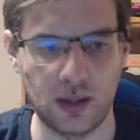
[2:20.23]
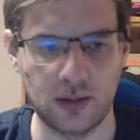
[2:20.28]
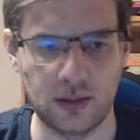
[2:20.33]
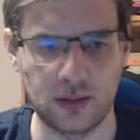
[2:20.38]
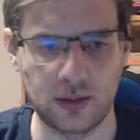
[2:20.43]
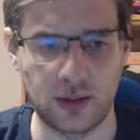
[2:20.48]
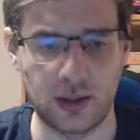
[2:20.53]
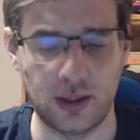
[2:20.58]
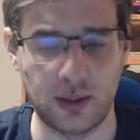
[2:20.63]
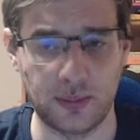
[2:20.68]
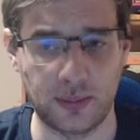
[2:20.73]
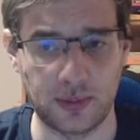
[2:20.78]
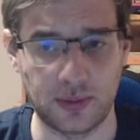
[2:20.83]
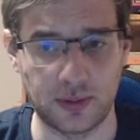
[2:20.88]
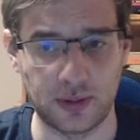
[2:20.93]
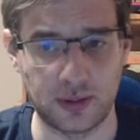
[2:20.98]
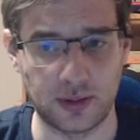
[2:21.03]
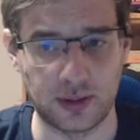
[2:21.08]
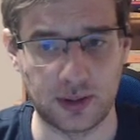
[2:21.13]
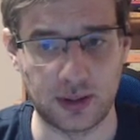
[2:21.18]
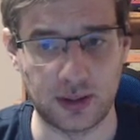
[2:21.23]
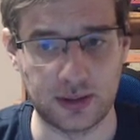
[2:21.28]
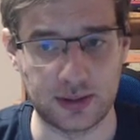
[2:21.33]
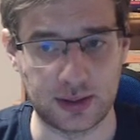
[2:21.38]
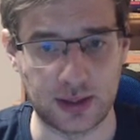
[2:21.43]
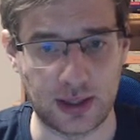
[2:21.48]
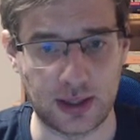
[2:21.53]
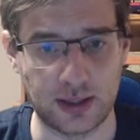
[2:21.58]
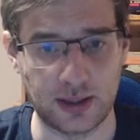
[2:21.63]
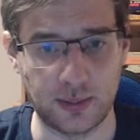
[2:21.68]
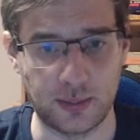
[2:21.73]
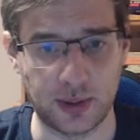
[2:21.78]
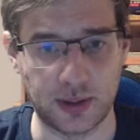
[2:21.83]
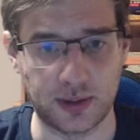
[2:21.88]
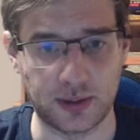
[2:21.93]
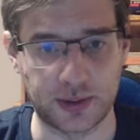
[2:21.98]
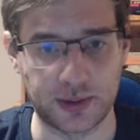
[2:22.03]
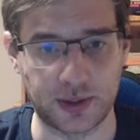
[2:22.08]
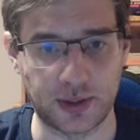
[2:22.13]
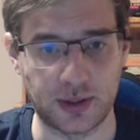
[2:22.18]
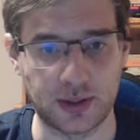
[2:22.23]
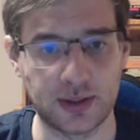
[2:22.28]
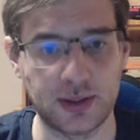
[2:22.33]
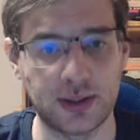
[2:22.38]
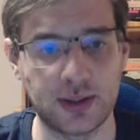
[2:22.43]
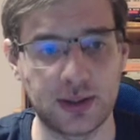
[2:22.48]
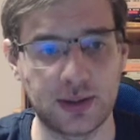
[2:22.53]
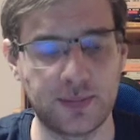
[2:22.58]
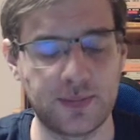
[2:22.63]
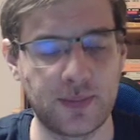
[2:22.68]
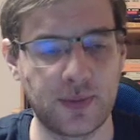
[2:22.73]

keep at least slightly better chances.